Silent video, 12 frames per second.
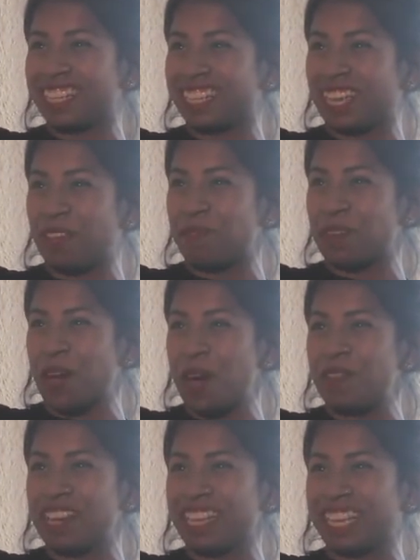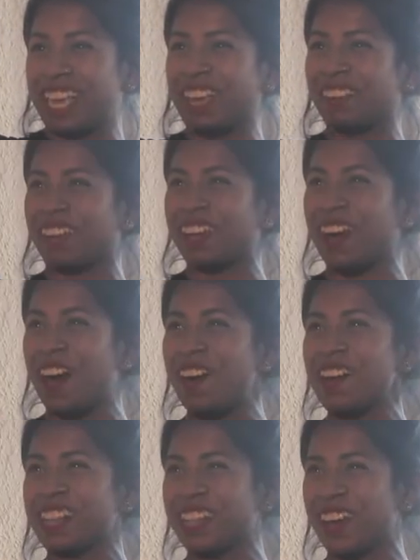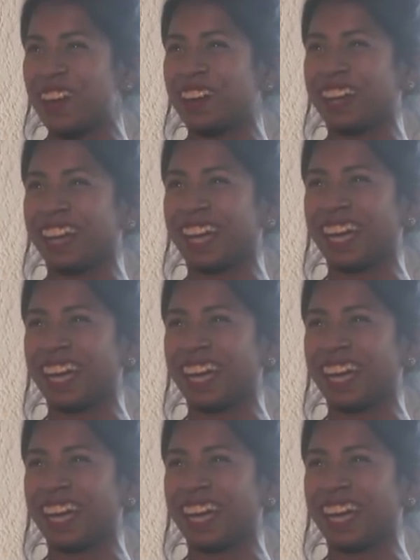Yeah. Keep it going though.